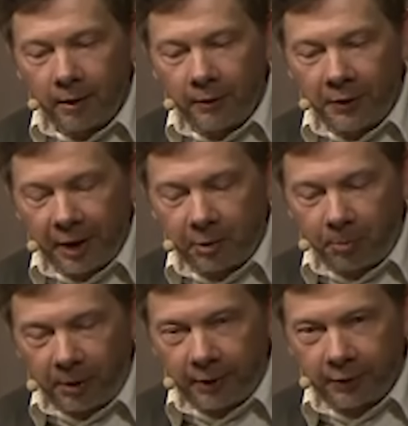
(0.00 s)
that
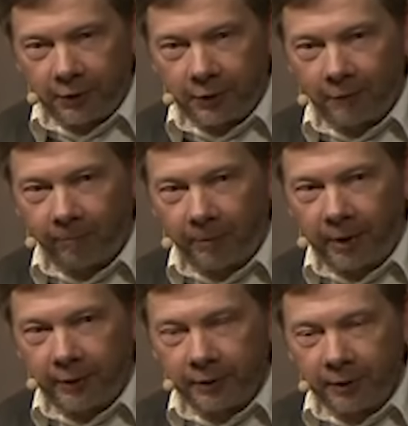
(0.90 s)
presence of
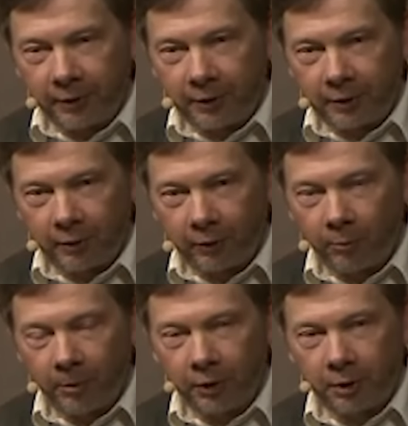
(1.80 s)
presence through
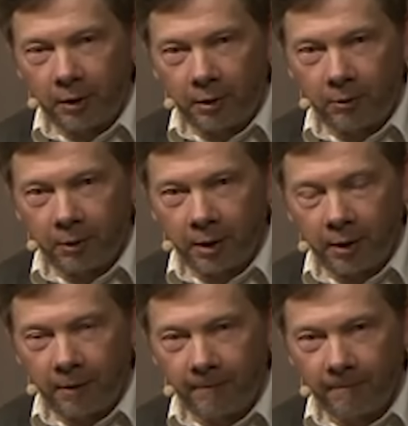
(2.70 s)
which you're
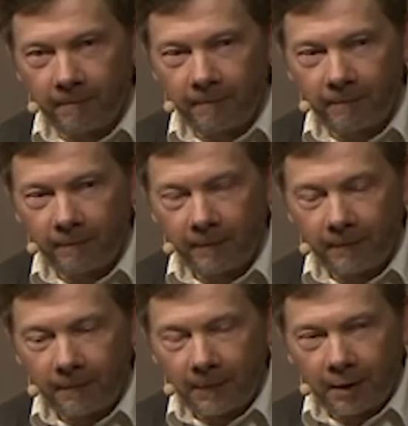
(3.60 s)
looking
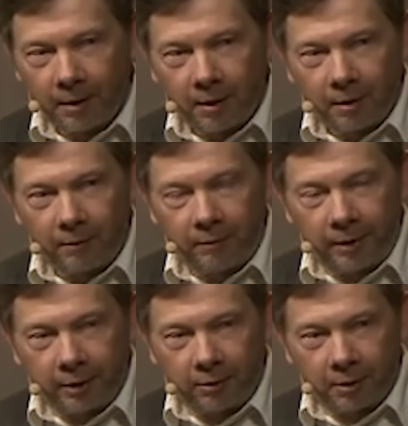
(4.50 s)

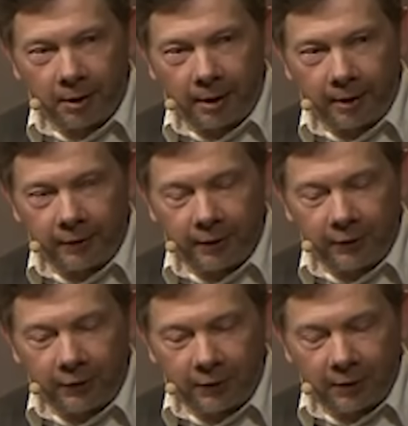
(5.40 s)

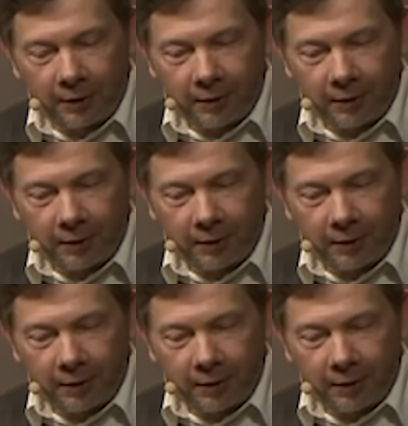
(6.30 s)
recognizes